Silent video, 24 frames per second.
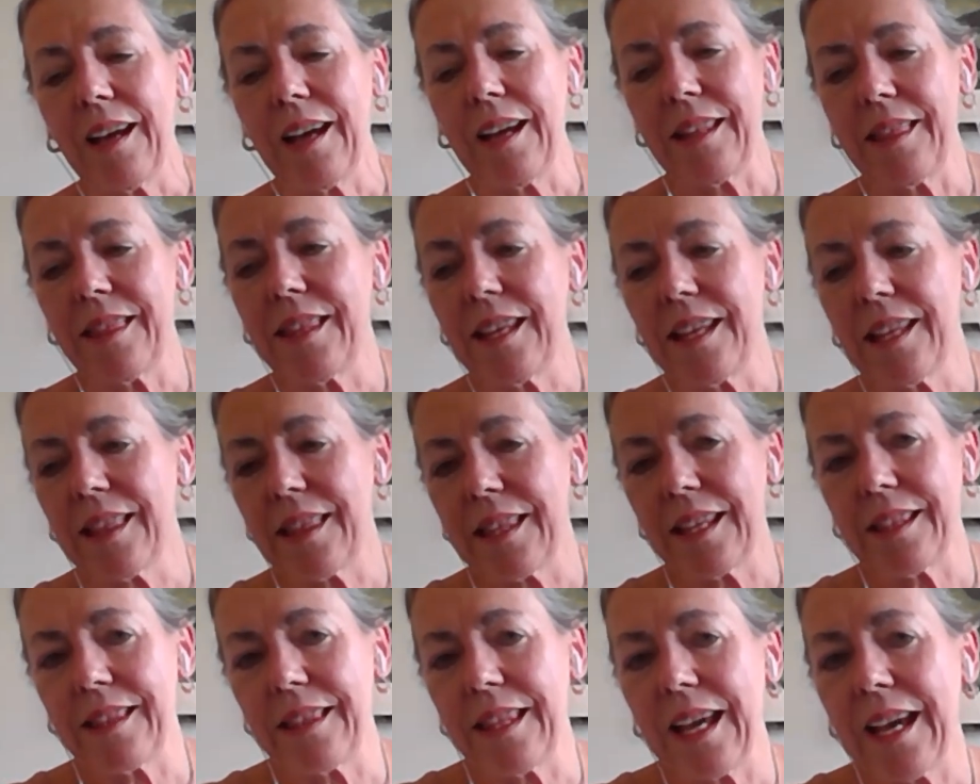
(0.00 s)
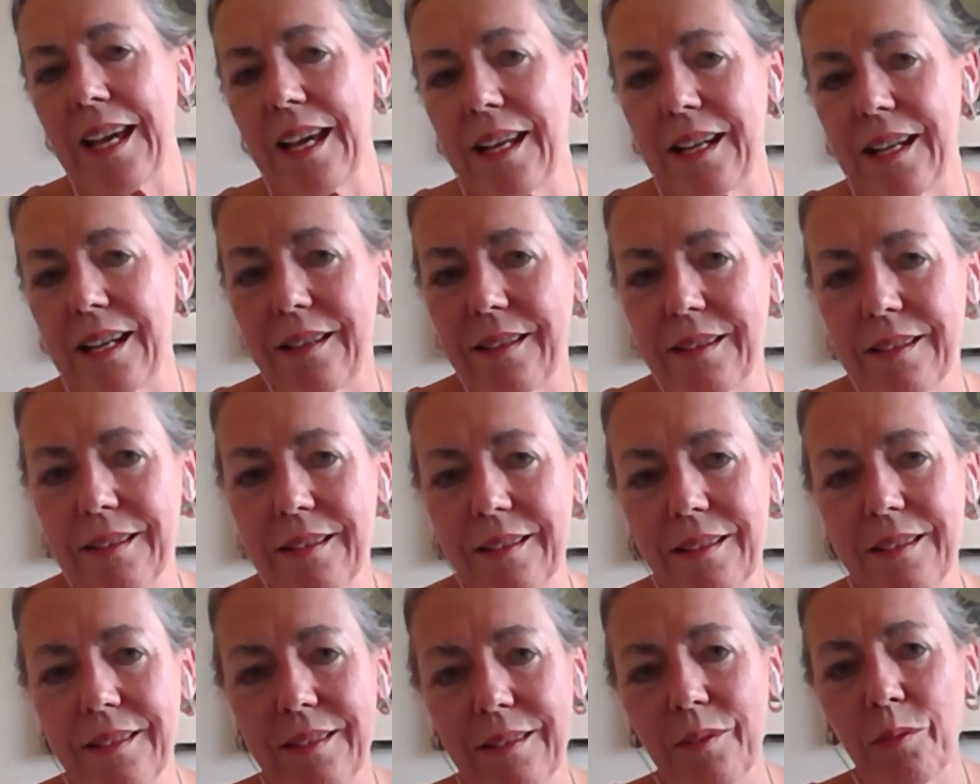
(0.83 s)
I think that that
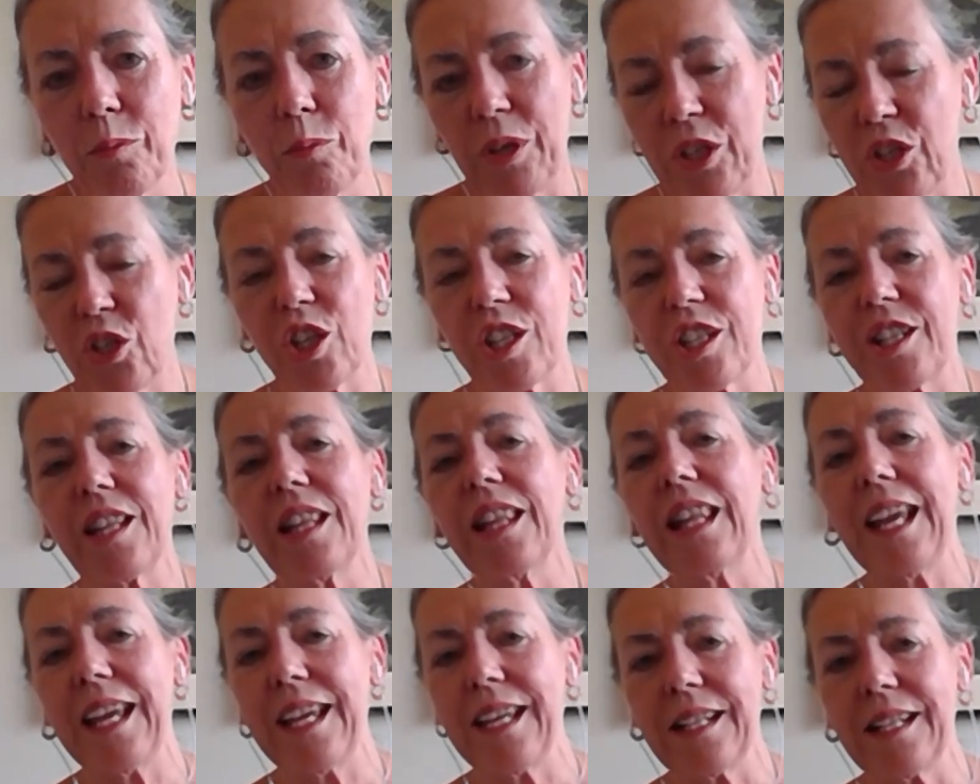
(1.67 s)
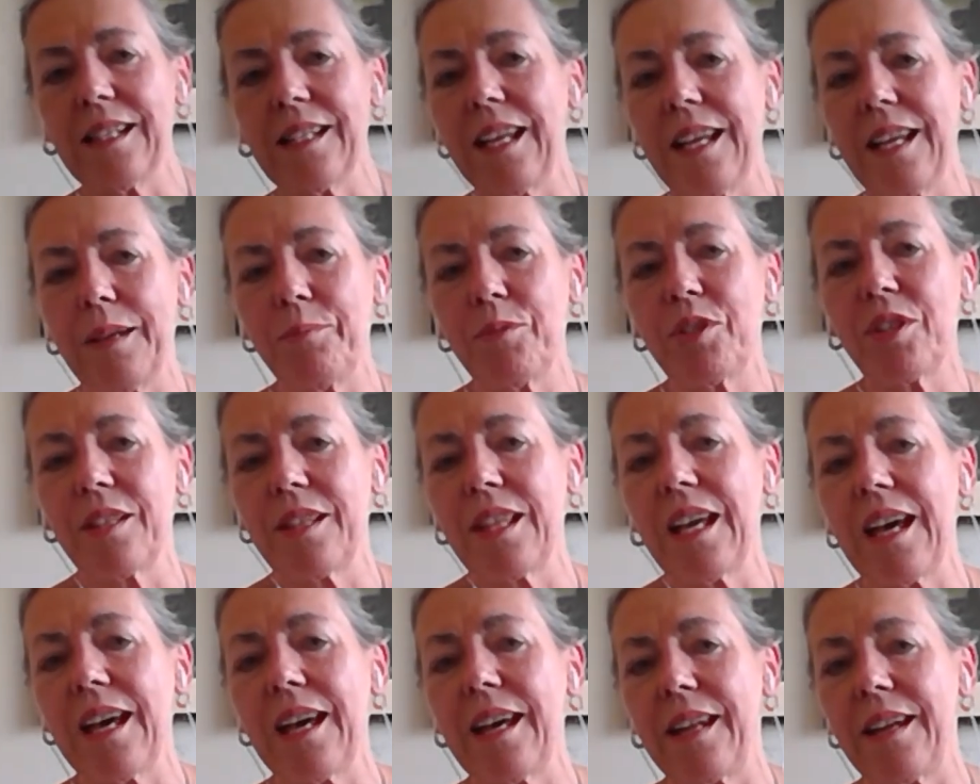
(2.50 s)
we should lay claim to
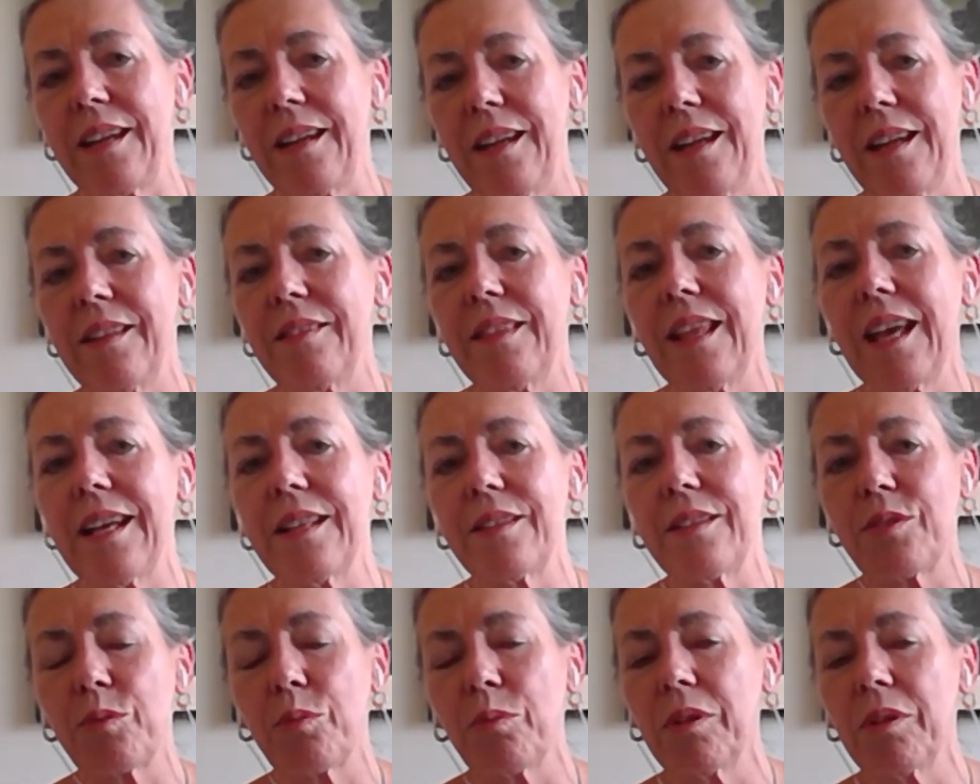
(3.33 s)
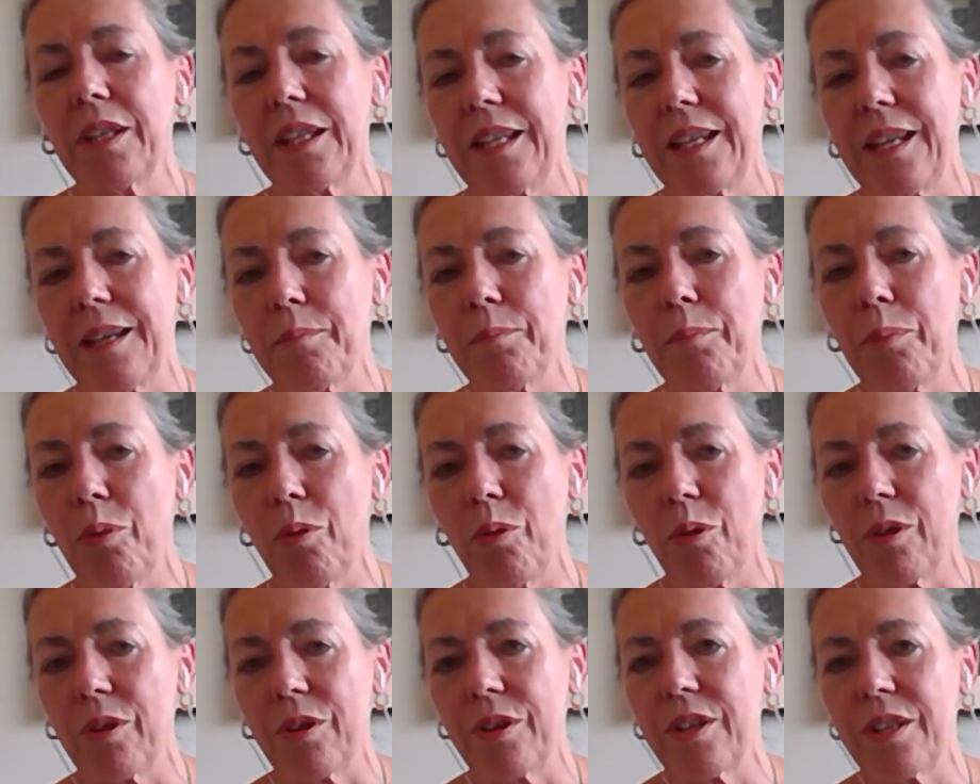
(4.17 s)
that, and that's really
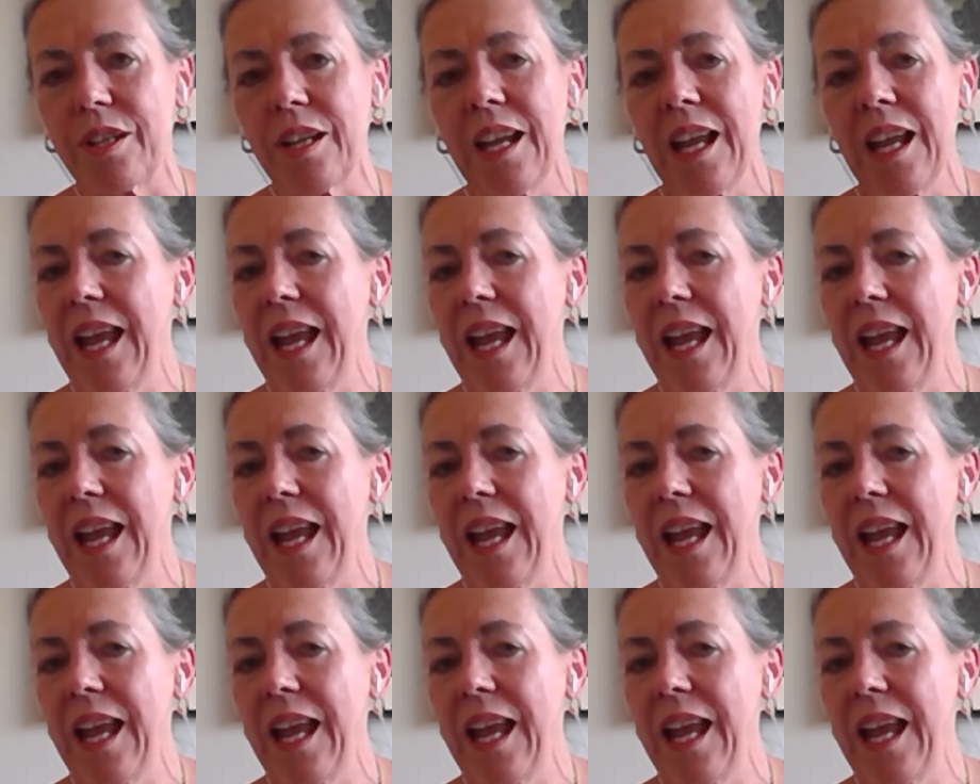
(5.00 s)
important.